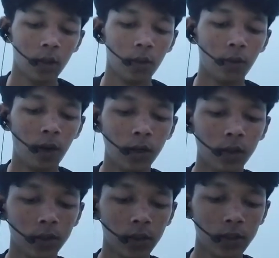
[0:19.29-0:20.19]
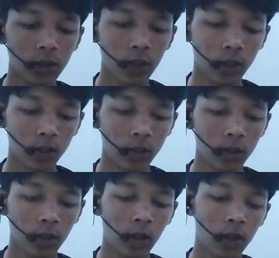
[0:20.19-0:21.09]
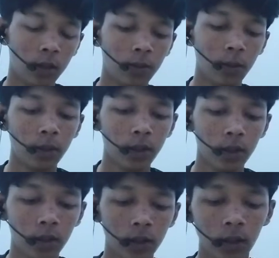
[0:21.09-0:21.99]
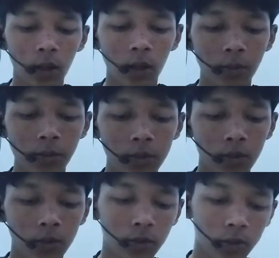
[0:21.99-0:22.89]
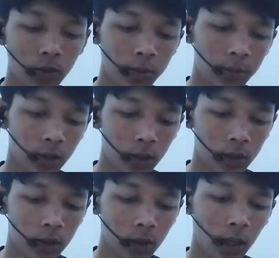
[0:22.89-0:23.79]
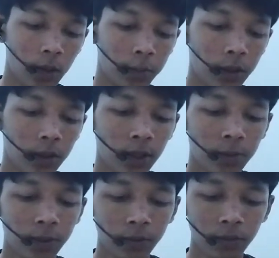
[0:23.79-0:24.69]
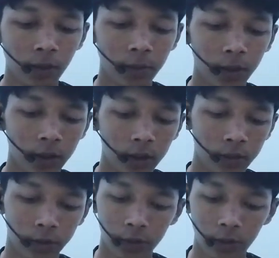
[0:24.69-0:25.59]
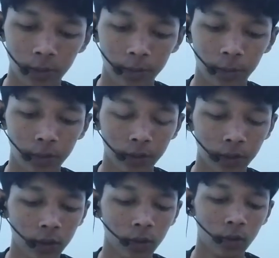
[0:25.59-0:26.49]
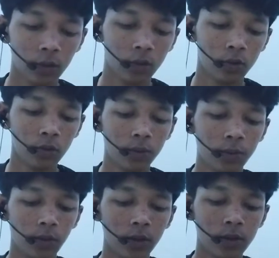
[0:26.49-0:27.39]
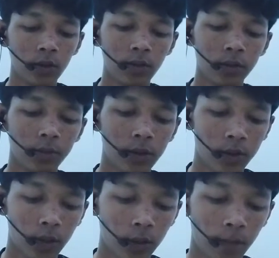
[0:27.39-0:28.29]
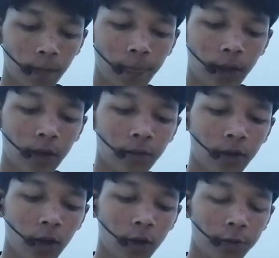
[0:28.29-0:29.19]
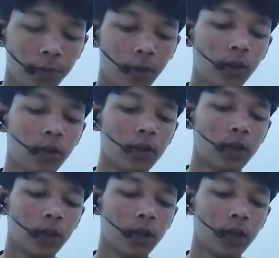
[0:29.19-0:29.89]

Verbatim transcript: while Tesla Inc., Alphabet Inc., Amazon.com Inc., and Meta Platform Inc. dropped between 2.7% and 5.6%